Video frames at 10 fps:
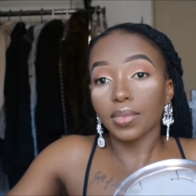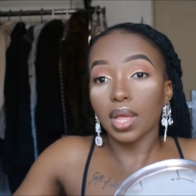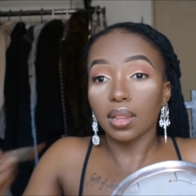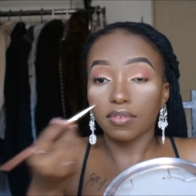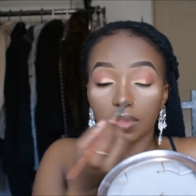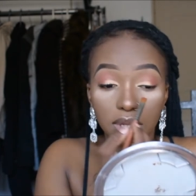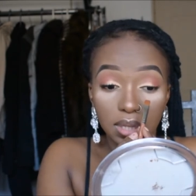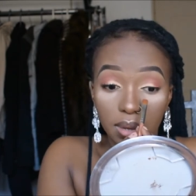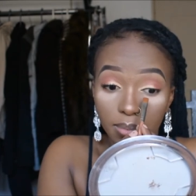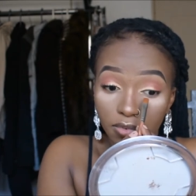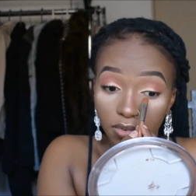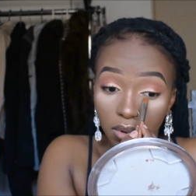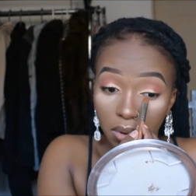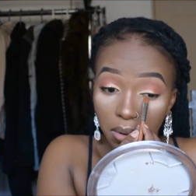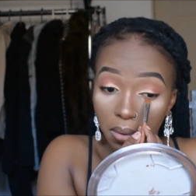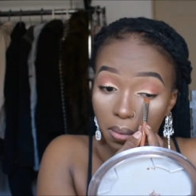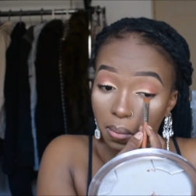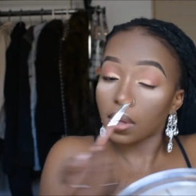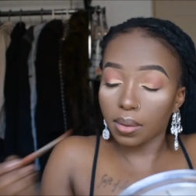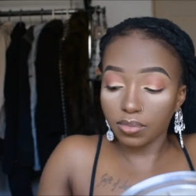I love this type of look.
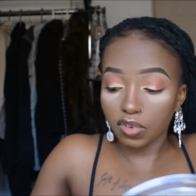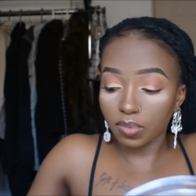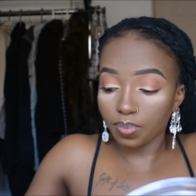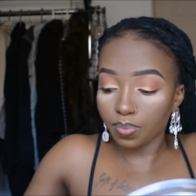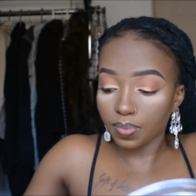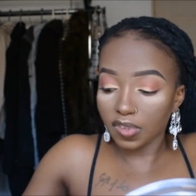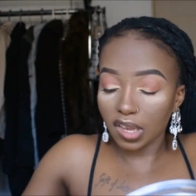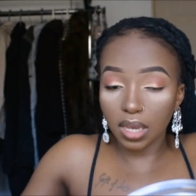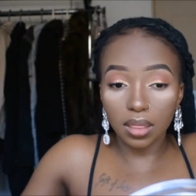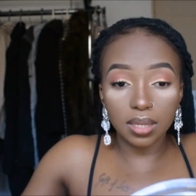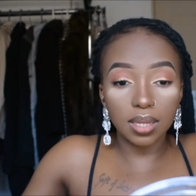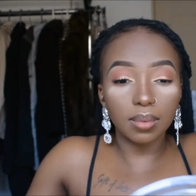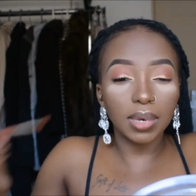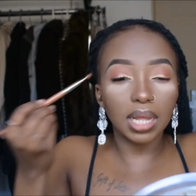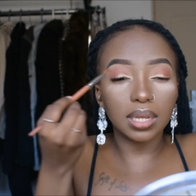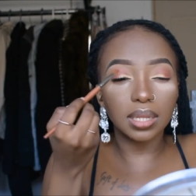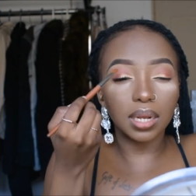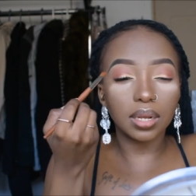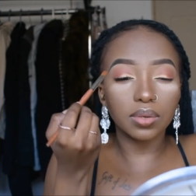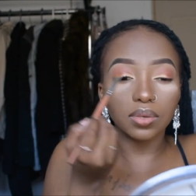I'm just taking the same color that
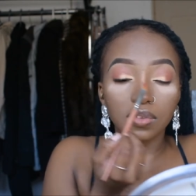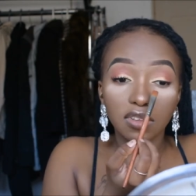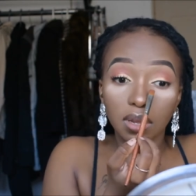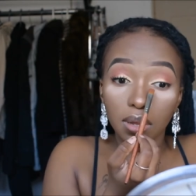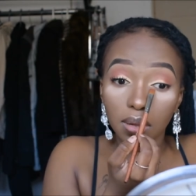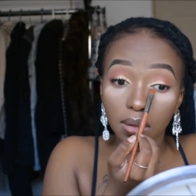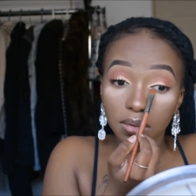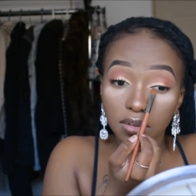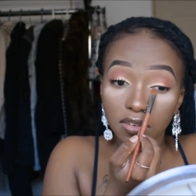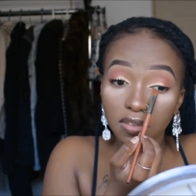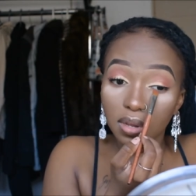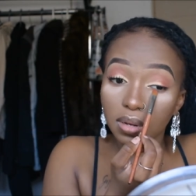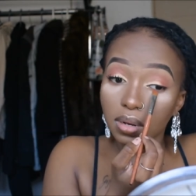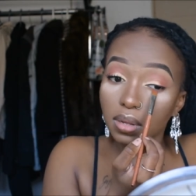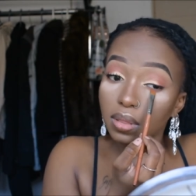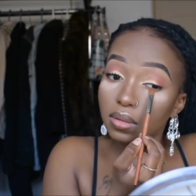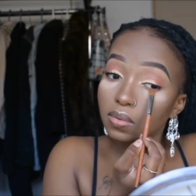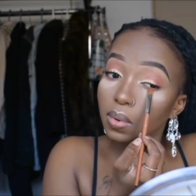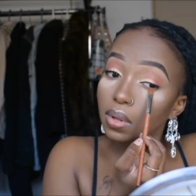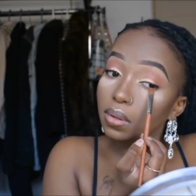I used here just underneath as
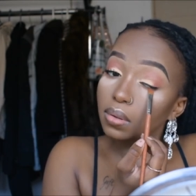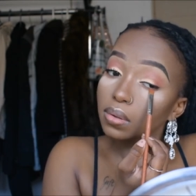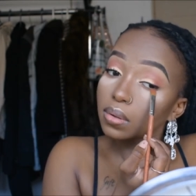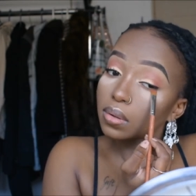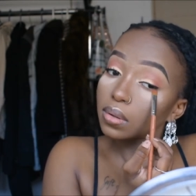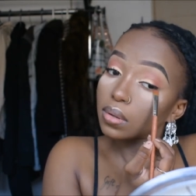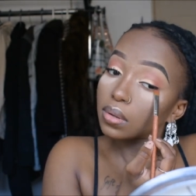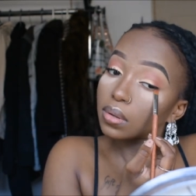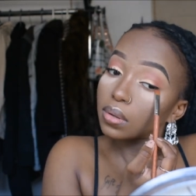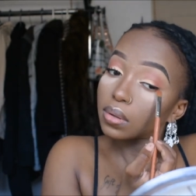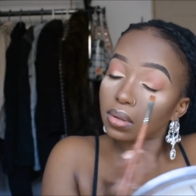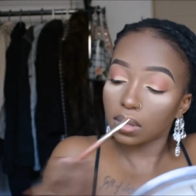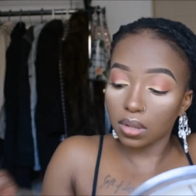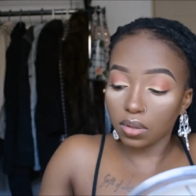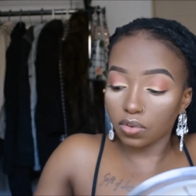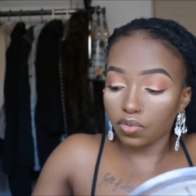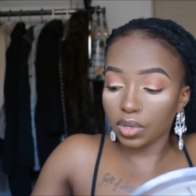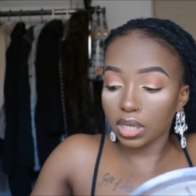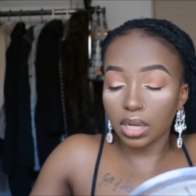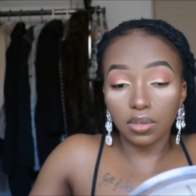well. It looks
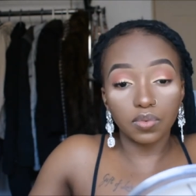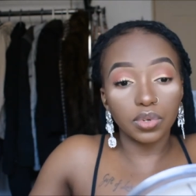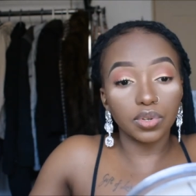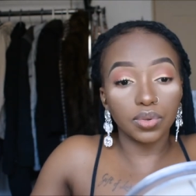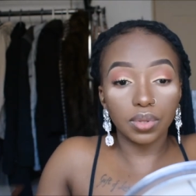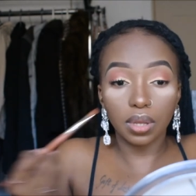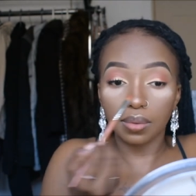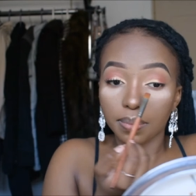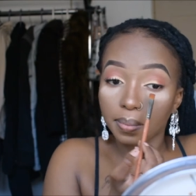really nice when you do that.